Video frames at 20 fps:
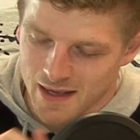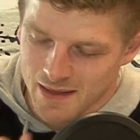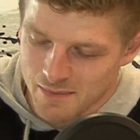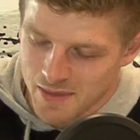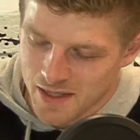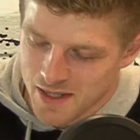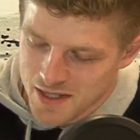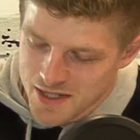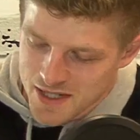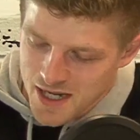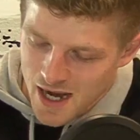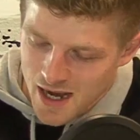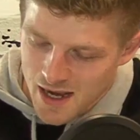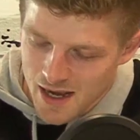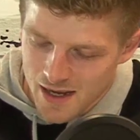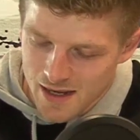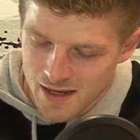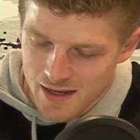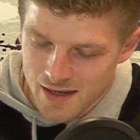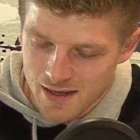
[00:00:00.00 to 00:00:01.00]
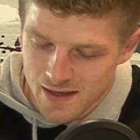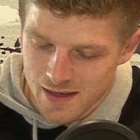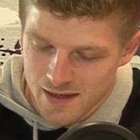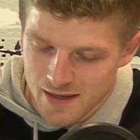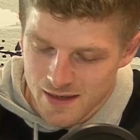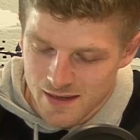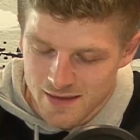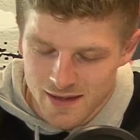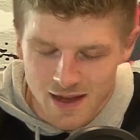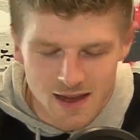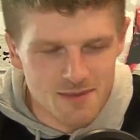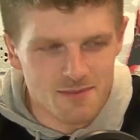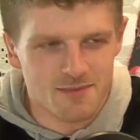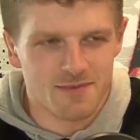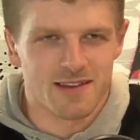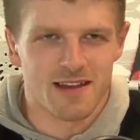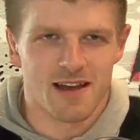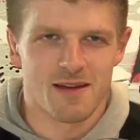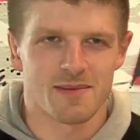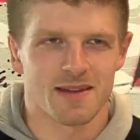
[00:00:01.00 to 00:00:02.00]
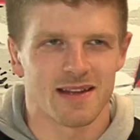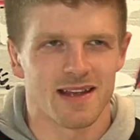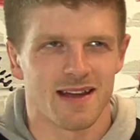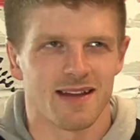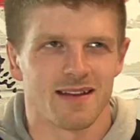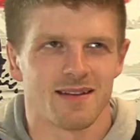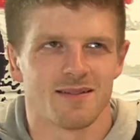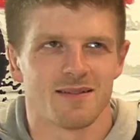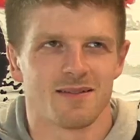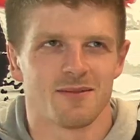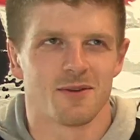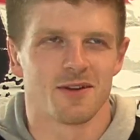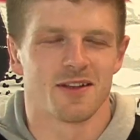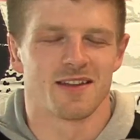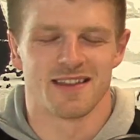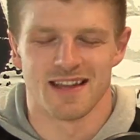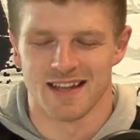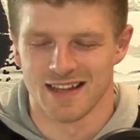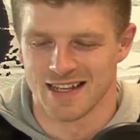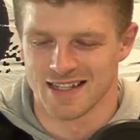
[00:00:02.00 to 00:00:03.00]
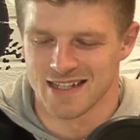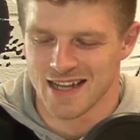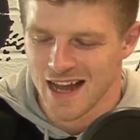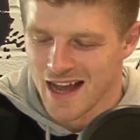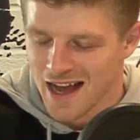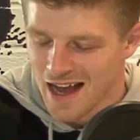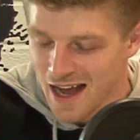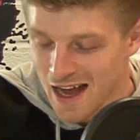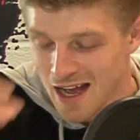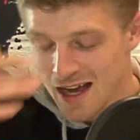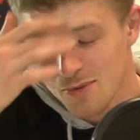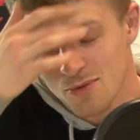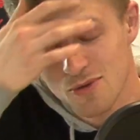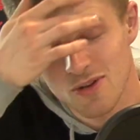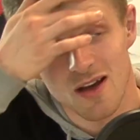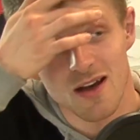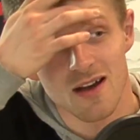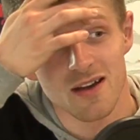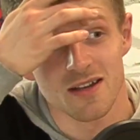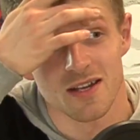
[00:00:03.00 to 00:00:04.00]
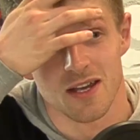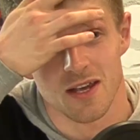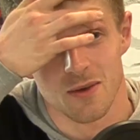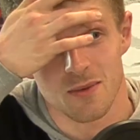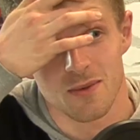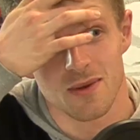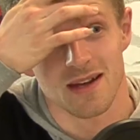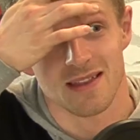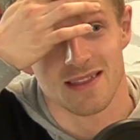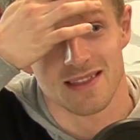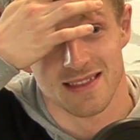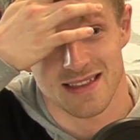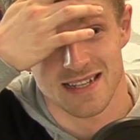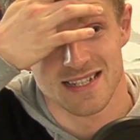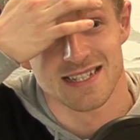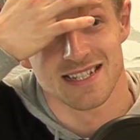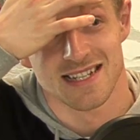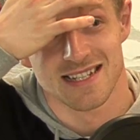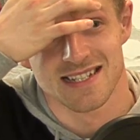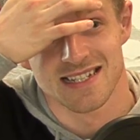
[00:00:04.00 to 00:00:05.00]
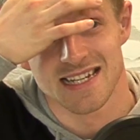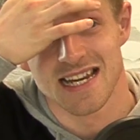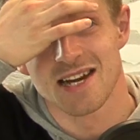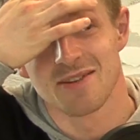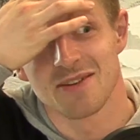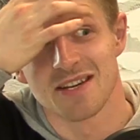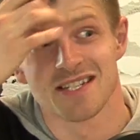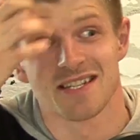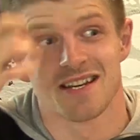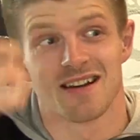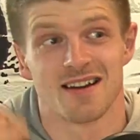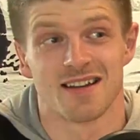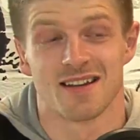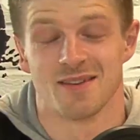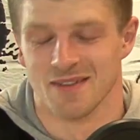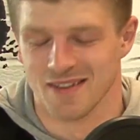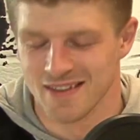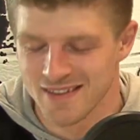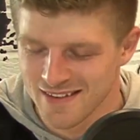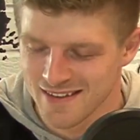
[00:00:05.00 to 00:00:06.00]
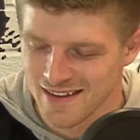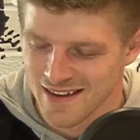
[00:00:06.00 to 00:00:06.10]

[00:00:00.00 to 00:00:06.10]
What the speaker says: Because tell me what you think of this. I would argue, and this is a serious argument.